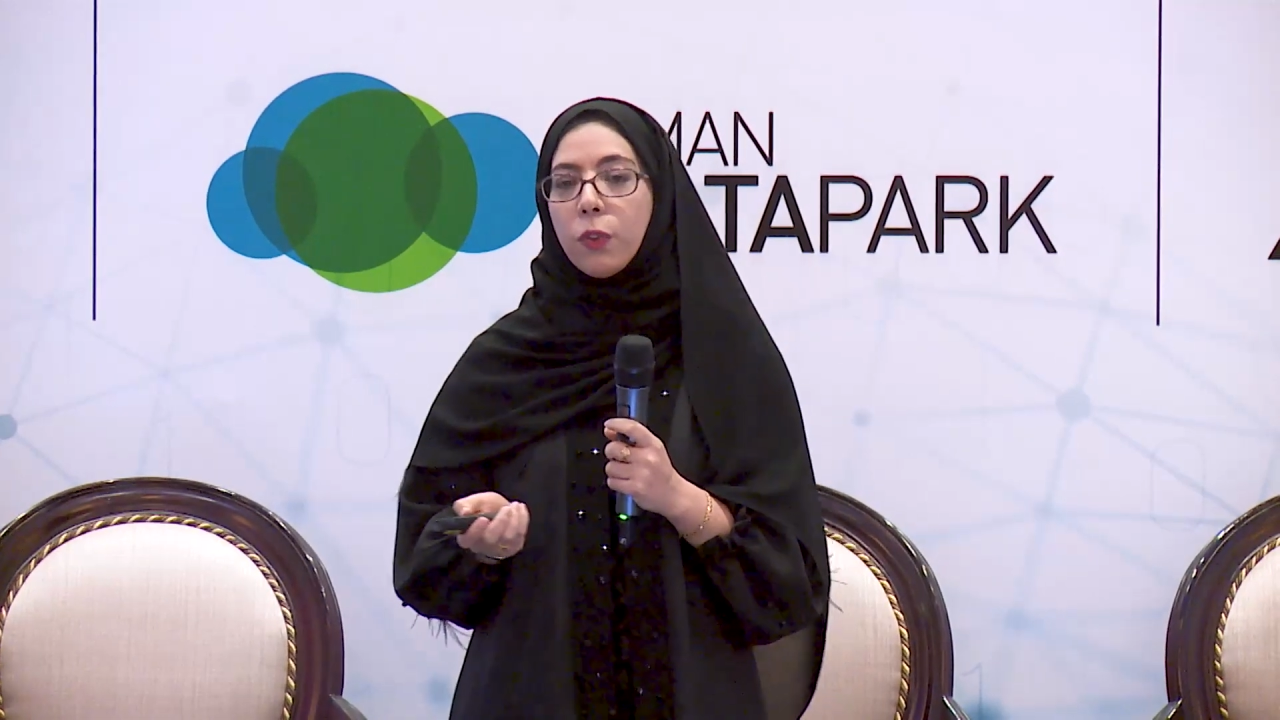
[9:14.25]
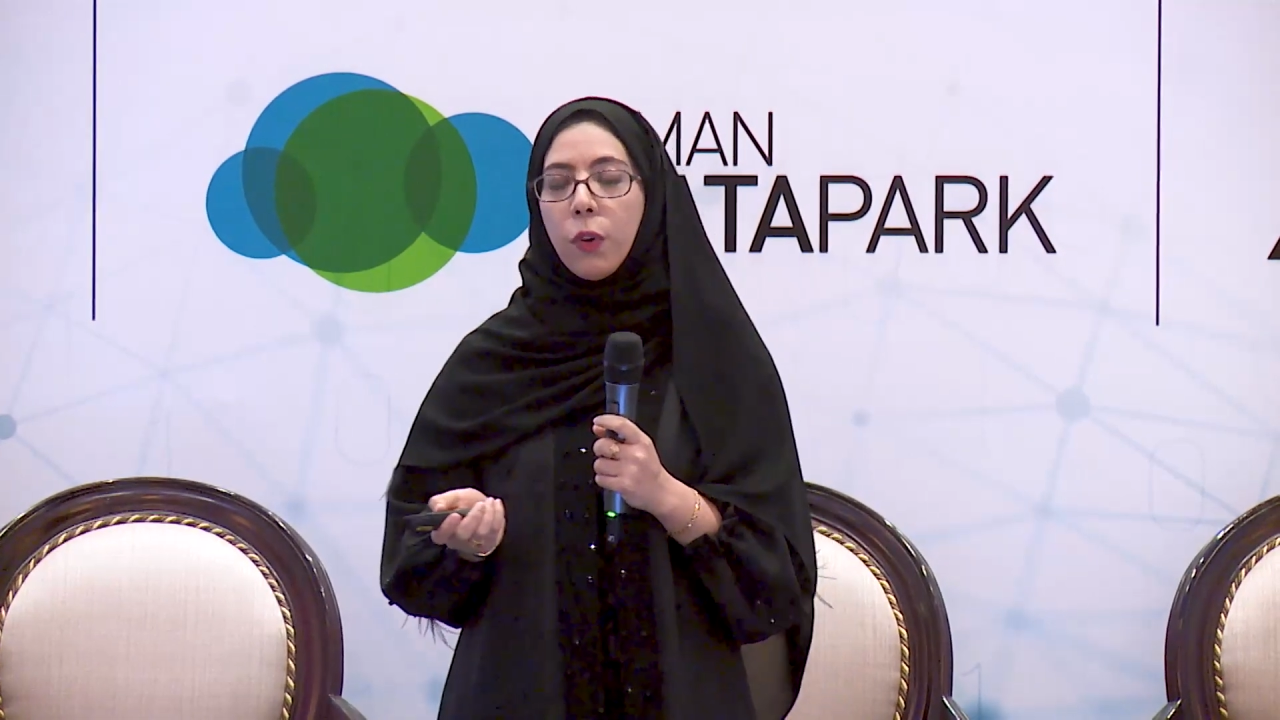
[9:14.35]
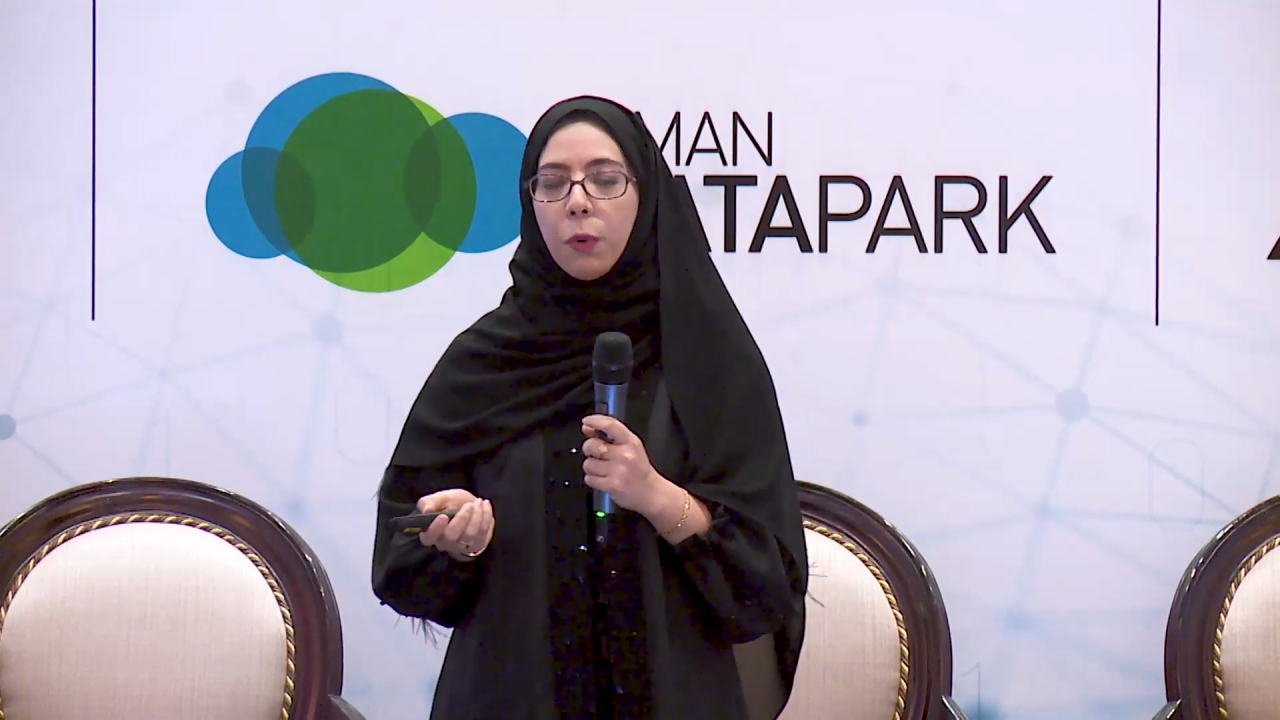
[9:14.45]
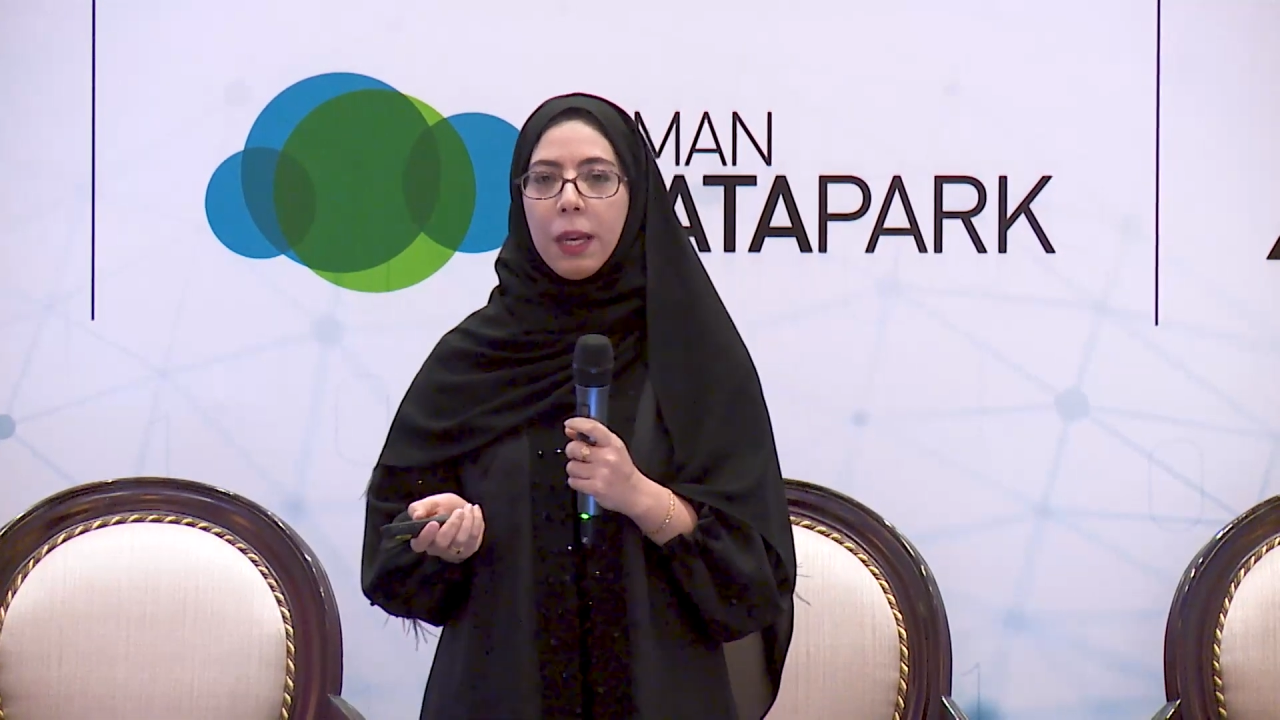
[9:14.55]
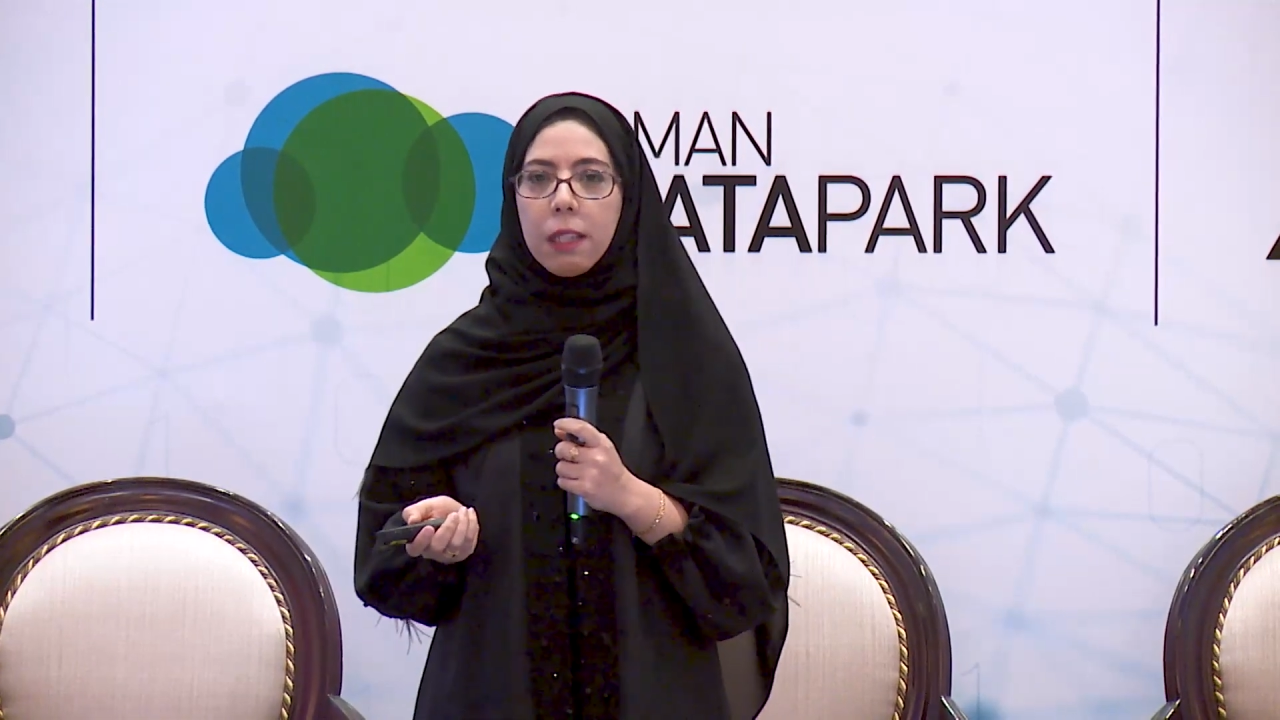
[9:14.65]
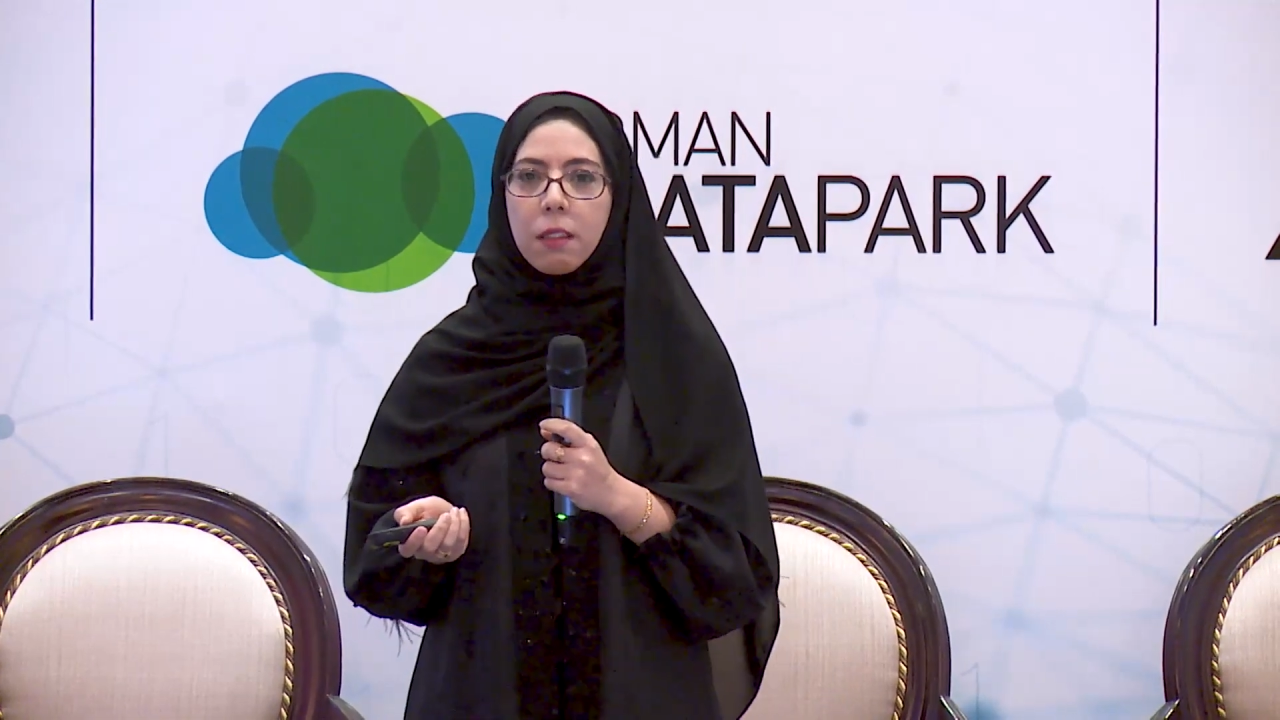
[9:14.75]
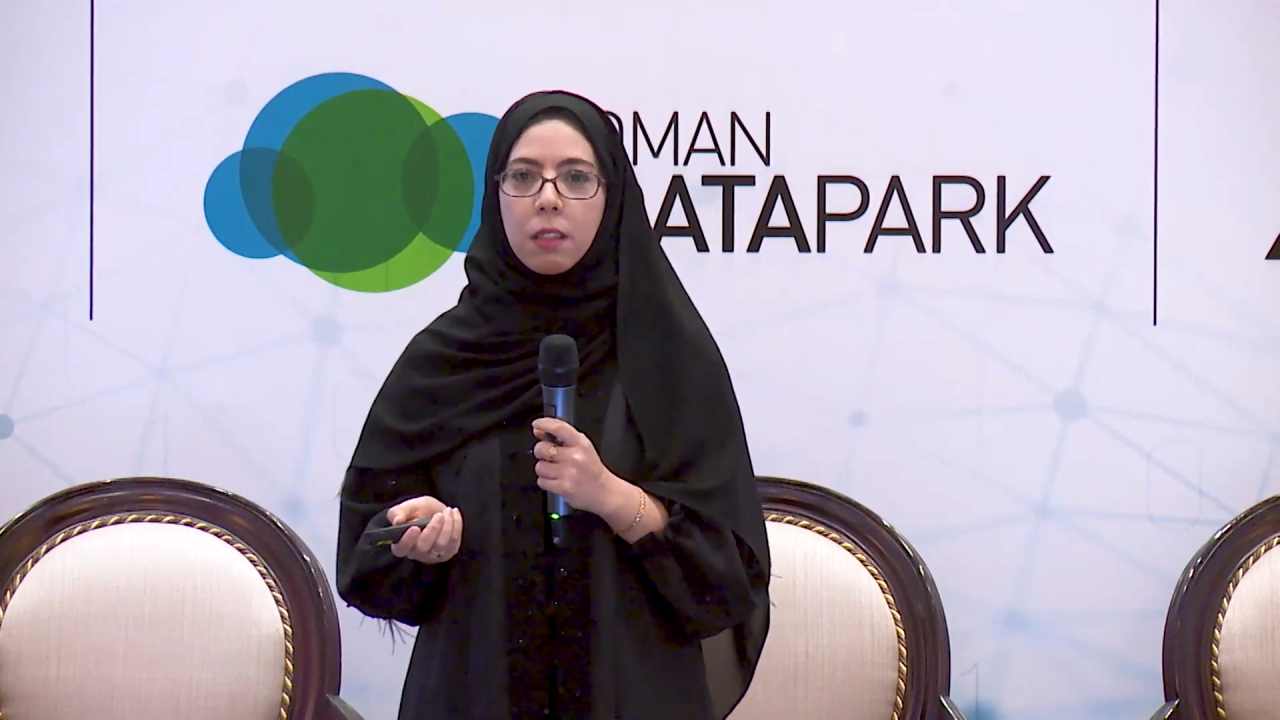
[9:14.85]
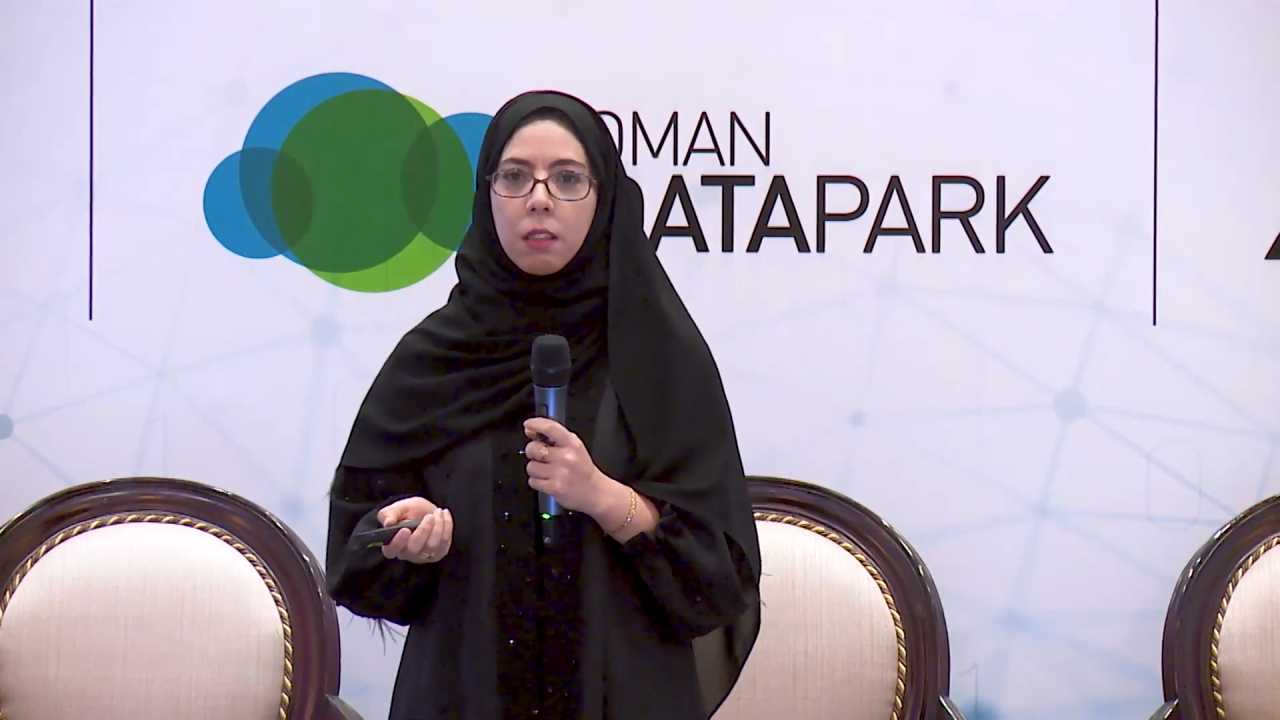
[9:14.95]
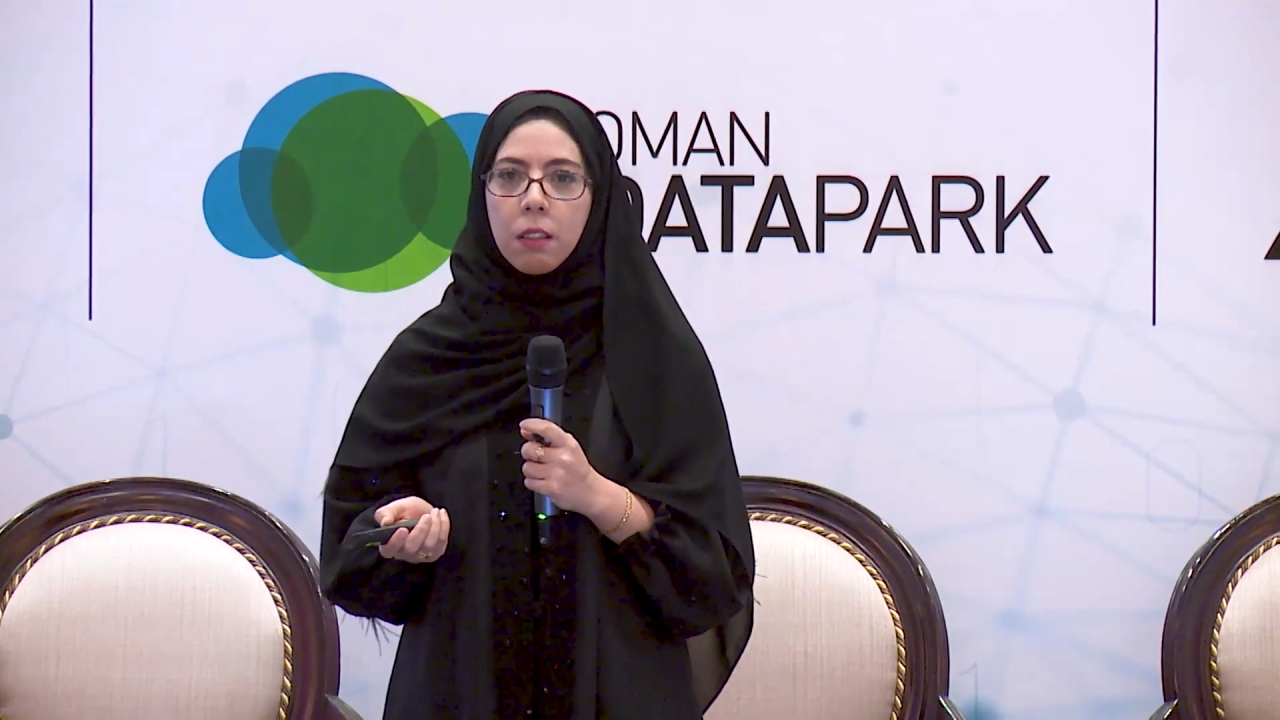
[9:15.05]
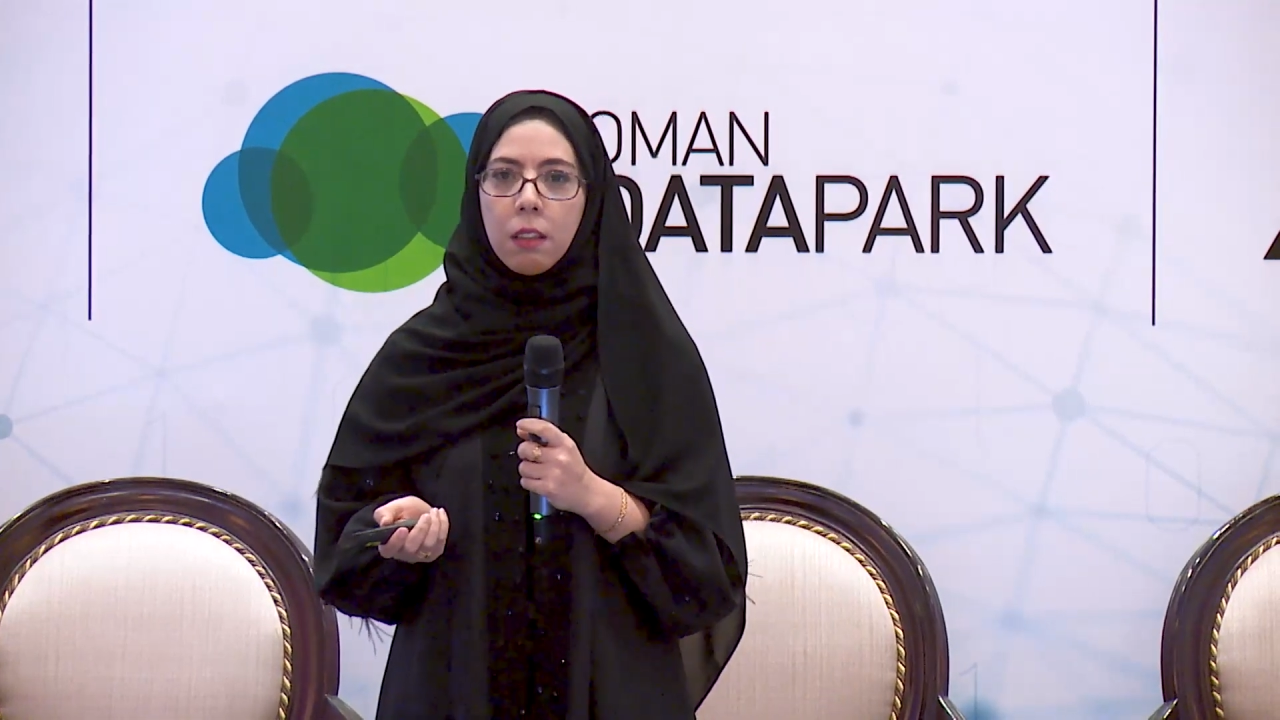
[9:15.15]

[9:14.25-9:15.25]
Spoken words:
formats.